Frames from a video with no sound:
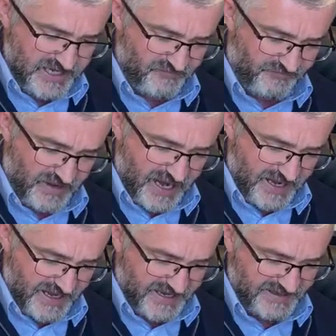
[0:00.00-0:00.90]
a
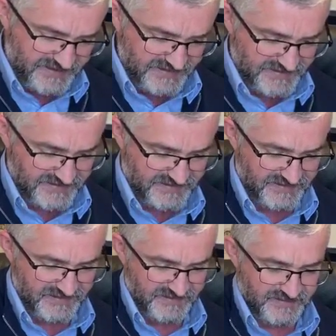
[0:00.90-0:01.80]
Friday.
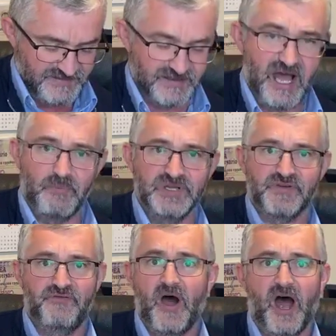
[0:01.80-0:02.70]
And that was
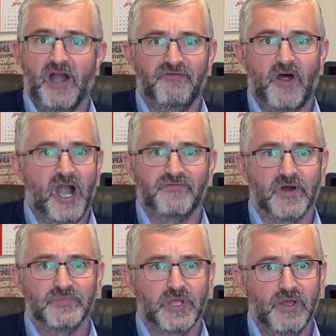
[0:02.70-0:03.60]
far, far
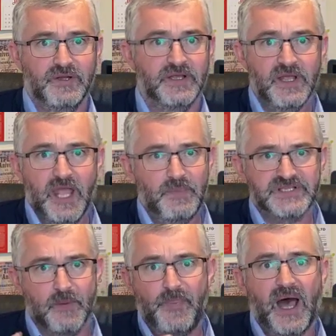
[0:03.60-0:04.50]
from good. It was
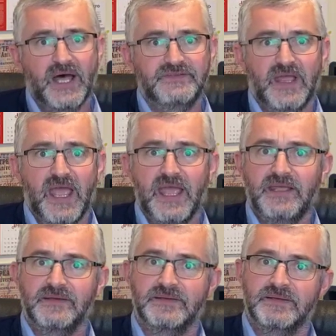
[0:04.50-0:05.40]
a bad
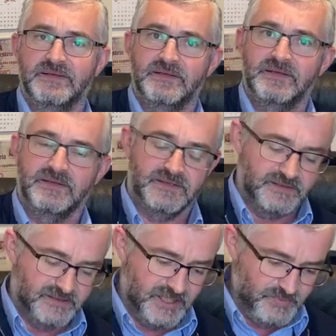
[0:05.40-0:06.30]
day.
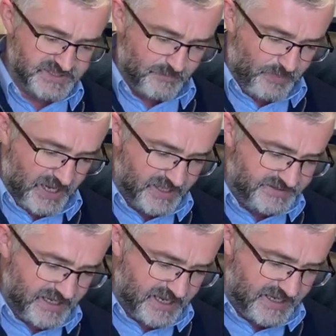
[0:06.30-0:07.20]
It was a bad
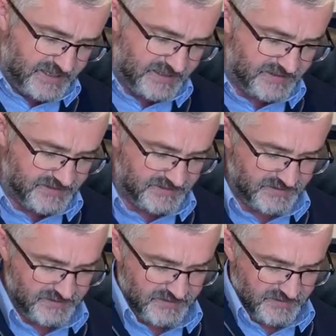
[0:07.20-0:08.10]
day.
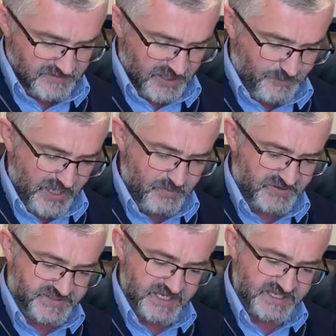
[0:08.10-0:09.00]
They'd been
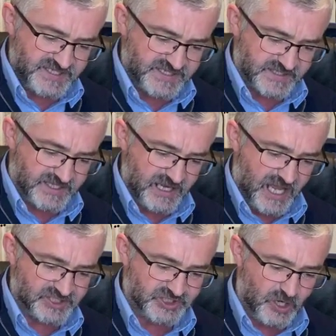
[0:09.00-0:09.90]
with Jesus at the
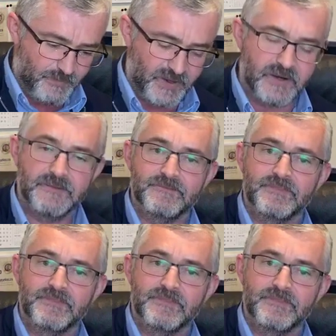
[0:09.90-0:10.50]
Last Supper